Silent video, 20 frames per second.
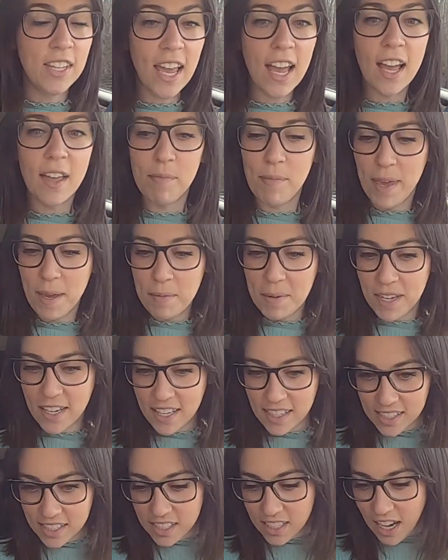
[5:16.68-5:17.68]
Yeah, maybe,
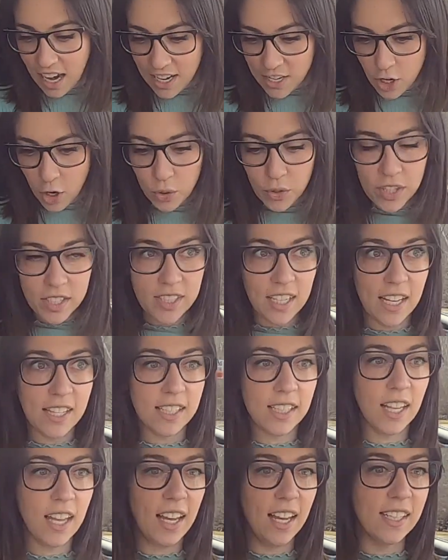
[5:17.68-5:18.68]
because I know the
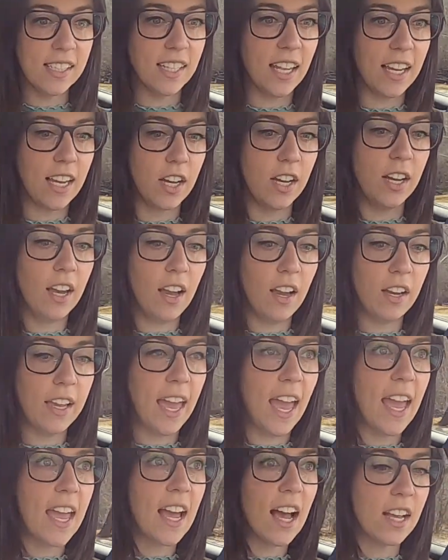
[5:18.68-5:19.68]
Tesla has like a
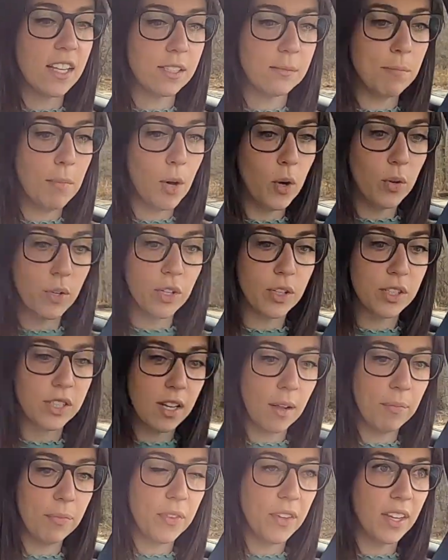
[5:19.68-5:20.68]
chaos mode or
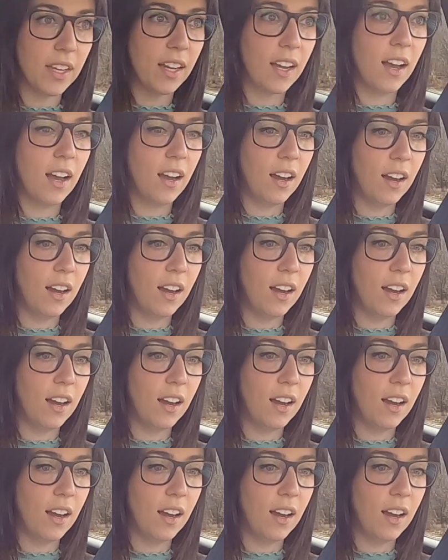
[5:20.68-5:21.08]
something.